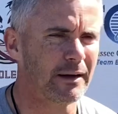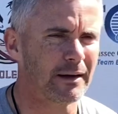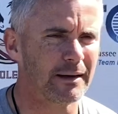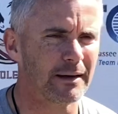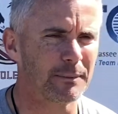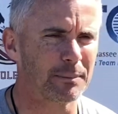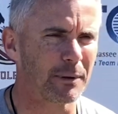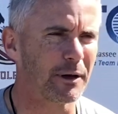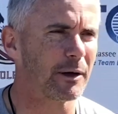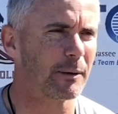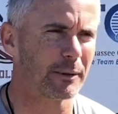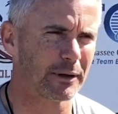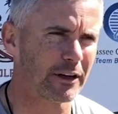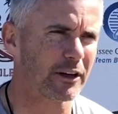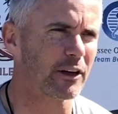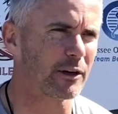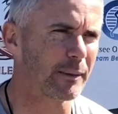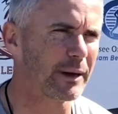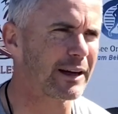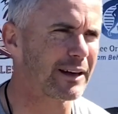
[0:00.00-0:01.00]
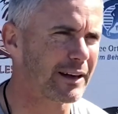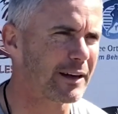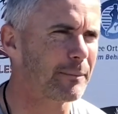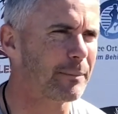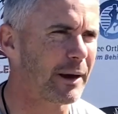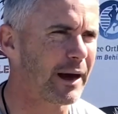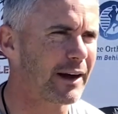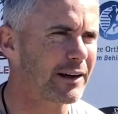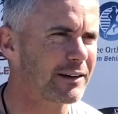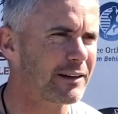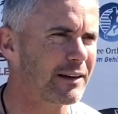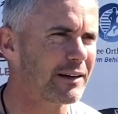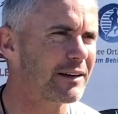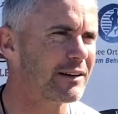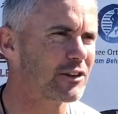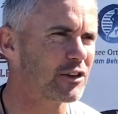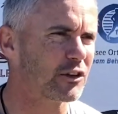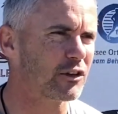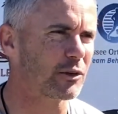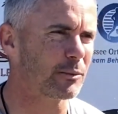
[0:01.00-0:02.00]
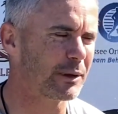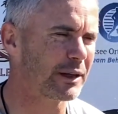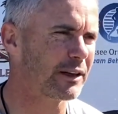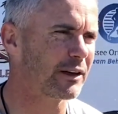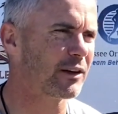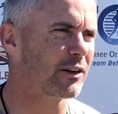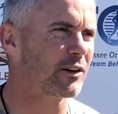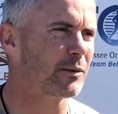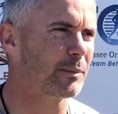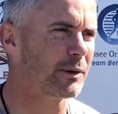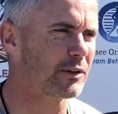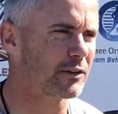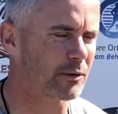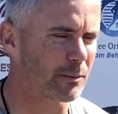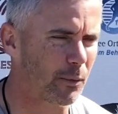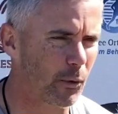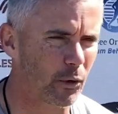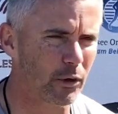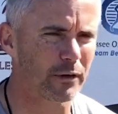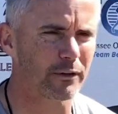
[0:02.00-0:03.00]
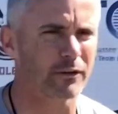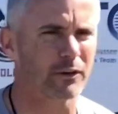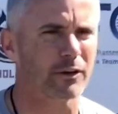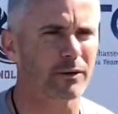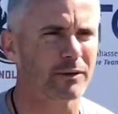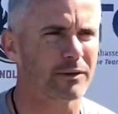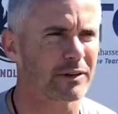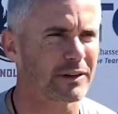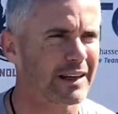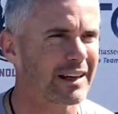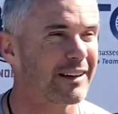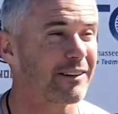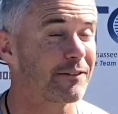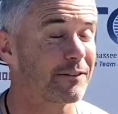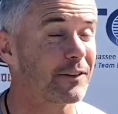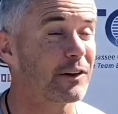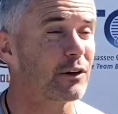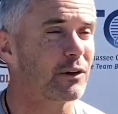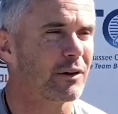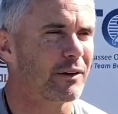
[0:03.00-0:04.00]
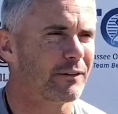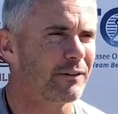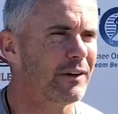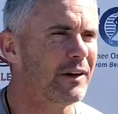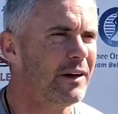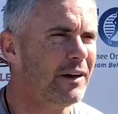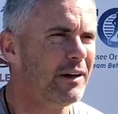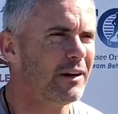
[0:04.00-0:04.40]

a player, but they're going to make an impact. And just to be there, to be supportive, to get a feel of,